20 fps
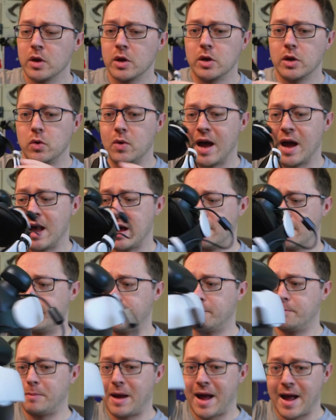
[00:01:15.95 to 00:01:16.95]
You
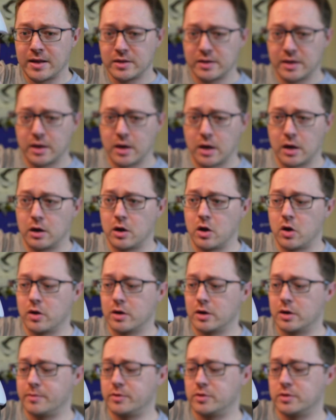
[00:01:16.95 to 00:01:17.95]
have padding along,
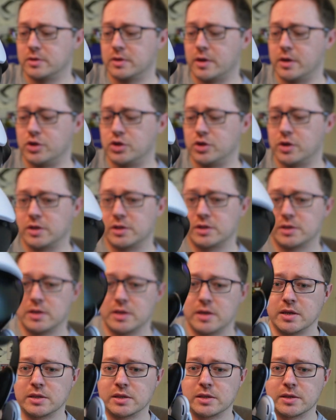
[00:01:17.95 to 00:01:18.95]
let me just adjust
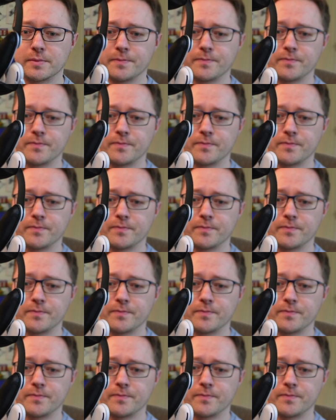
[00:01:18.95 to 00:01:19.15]
this.